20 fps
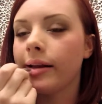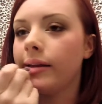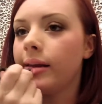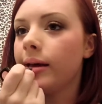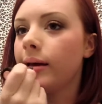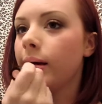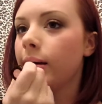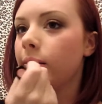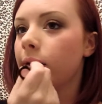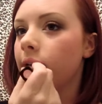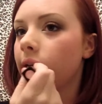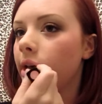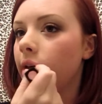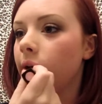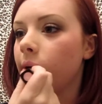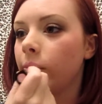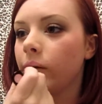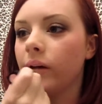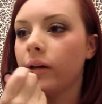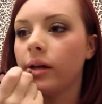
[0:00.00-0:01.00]
dab it
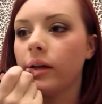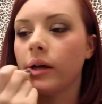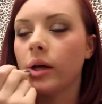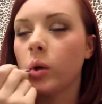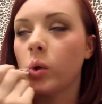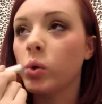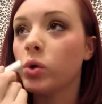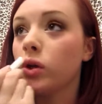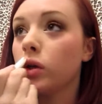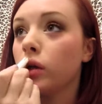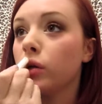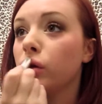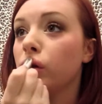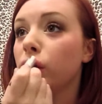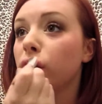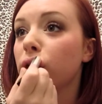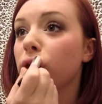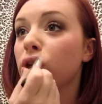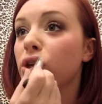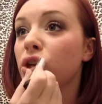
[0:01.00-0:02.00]
along my lips,
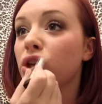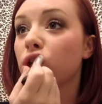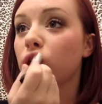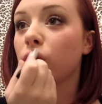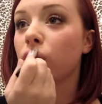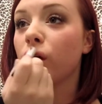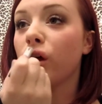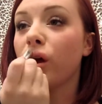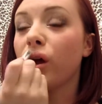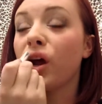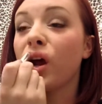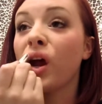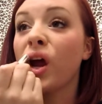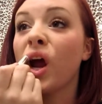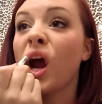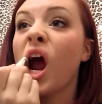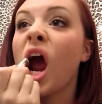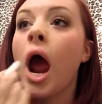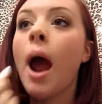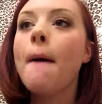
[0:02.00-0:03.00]
just
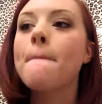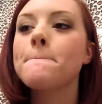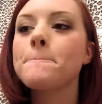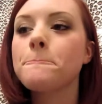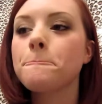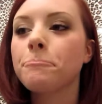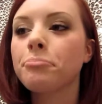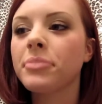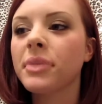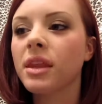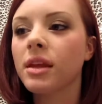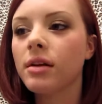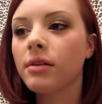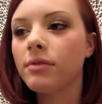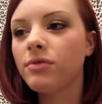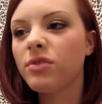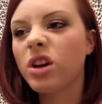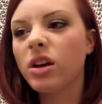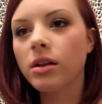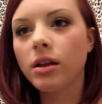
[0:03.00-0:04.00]

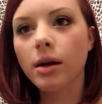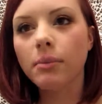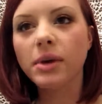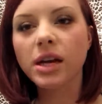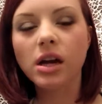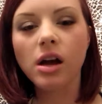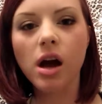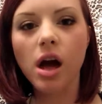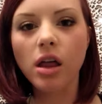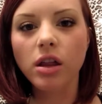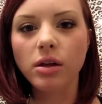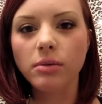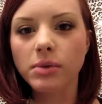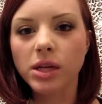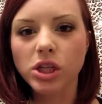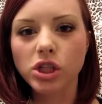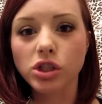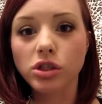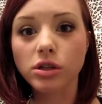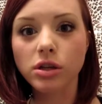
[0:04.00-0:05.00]
for a little bit of color,
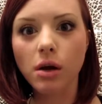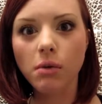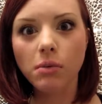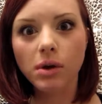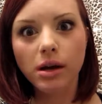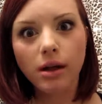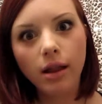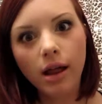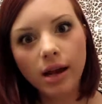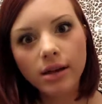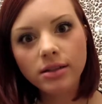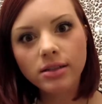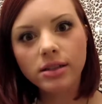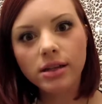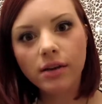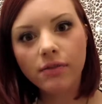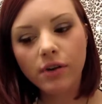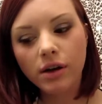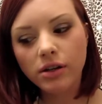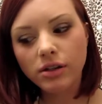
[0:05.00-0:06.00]
because you don't want a lot of
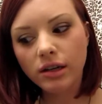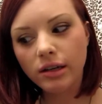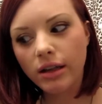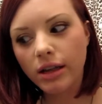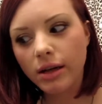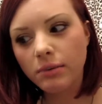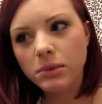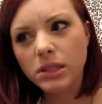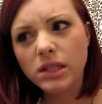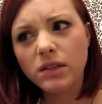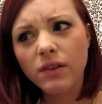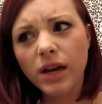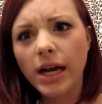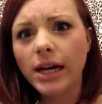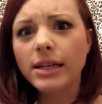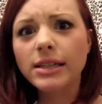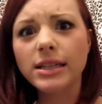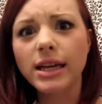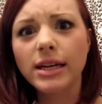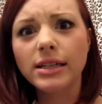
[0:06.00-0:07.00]
stuff on your lips. It's
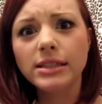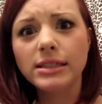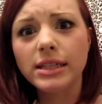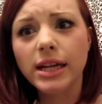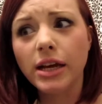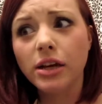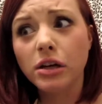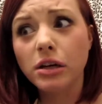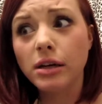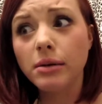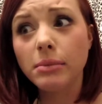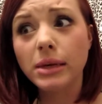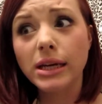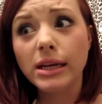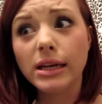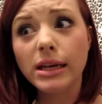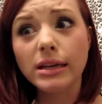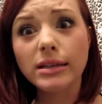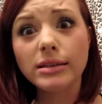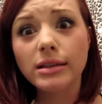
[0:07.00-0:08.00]
Valentine's Day. You're going to be
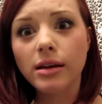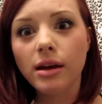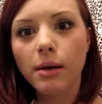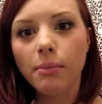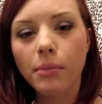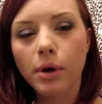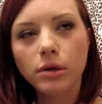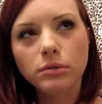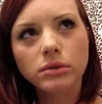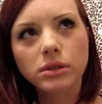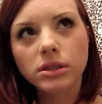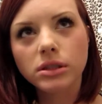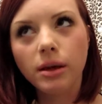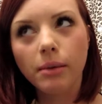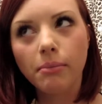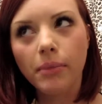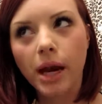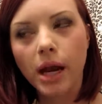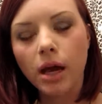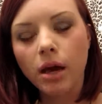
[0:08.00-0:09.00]
kissing up on
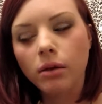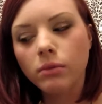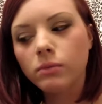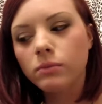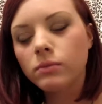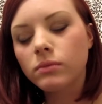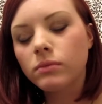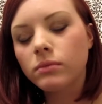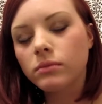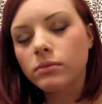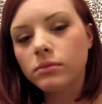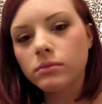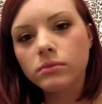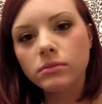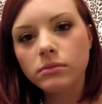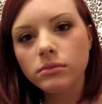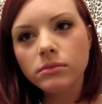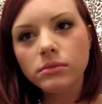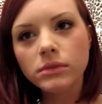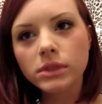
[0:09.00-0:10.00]
somebody.
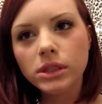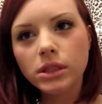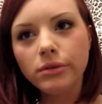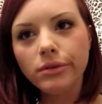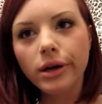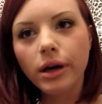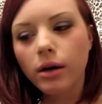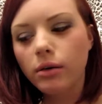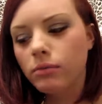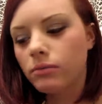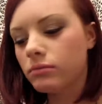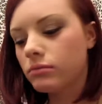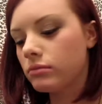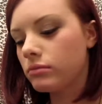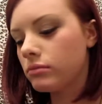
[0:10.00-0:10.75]
You know